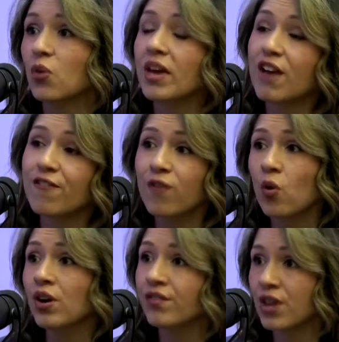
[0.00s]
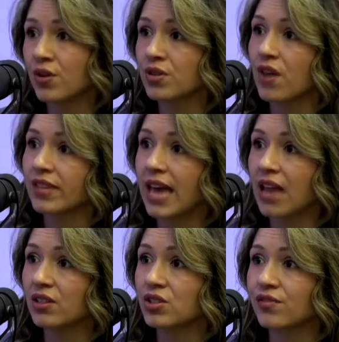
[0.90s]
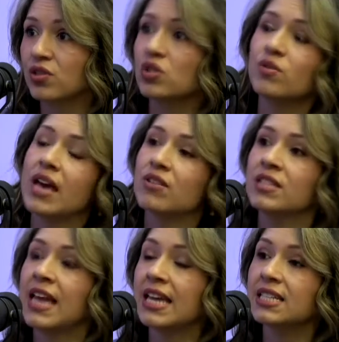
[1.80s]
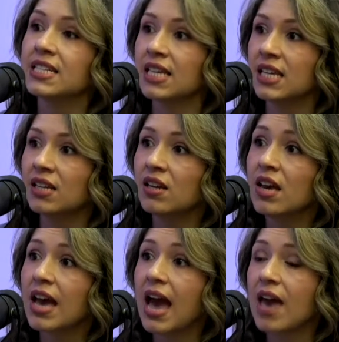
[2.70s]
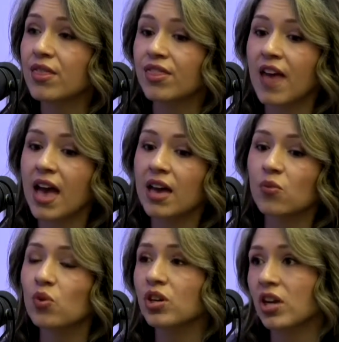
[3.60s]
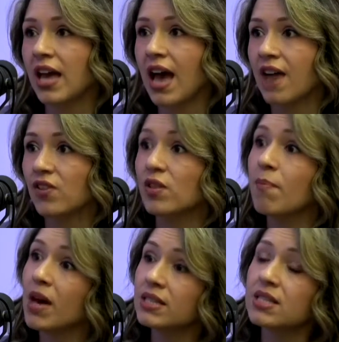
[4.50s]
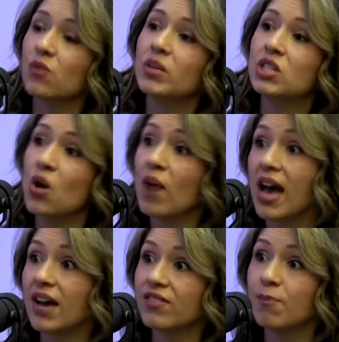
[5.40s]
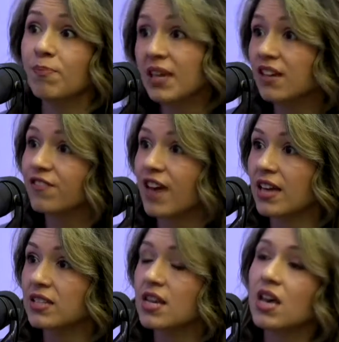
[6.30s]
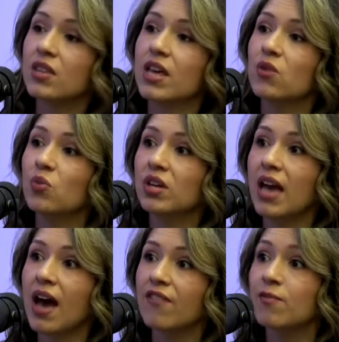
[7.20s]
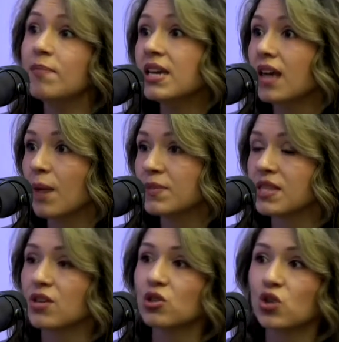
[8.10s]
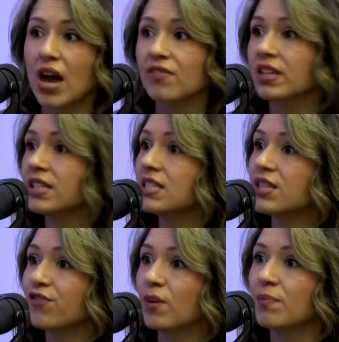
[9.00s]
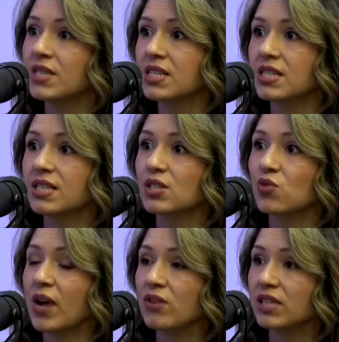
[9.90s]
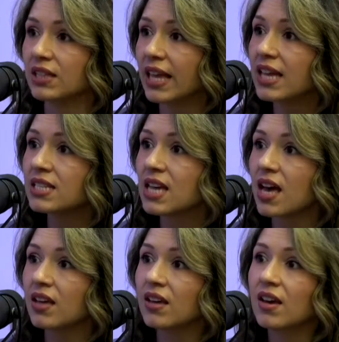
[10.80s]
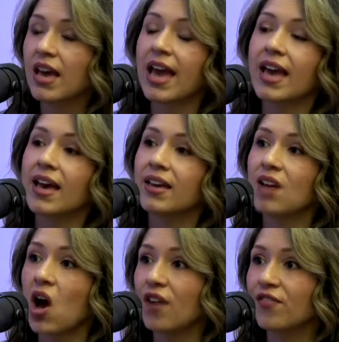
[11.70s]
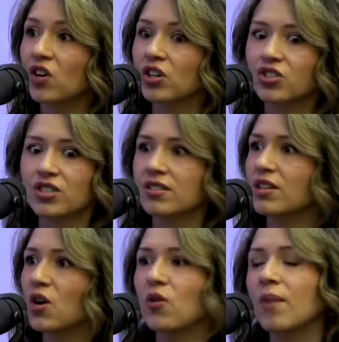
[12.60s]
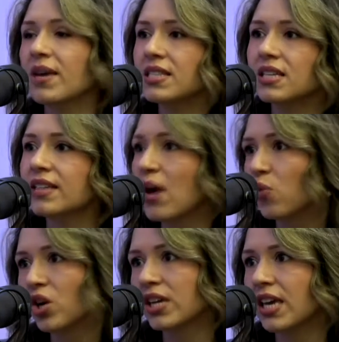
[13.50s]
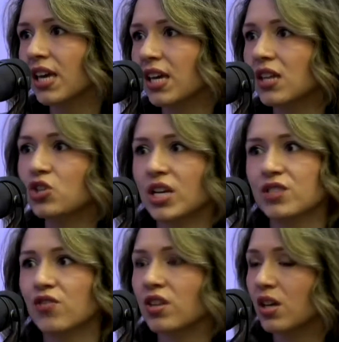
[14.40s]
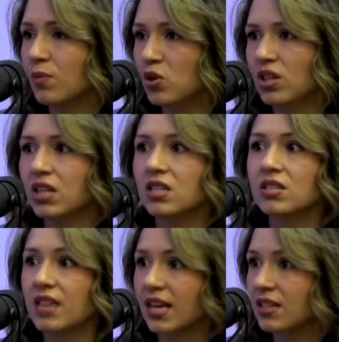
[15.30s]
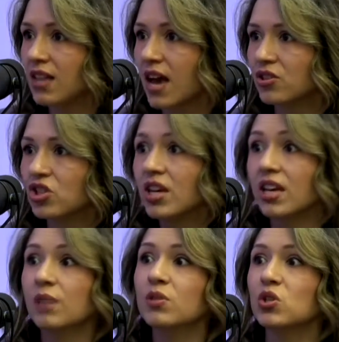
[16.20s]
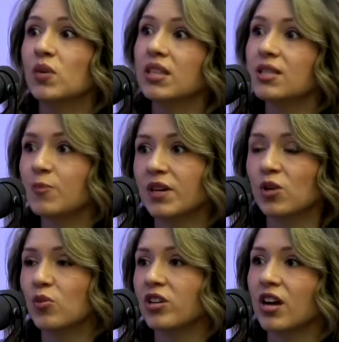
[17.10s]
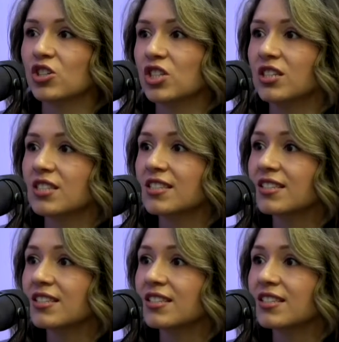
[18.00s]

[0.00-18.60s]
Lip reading: We have 4 of those on the calendar for 2018, and then we're going to have on the months that we don't have the big event, then we have meetups that are traveling to different businesses around Atlanta and offer just amazing networking and a chance for the community to stay in touch in between these bigger productions.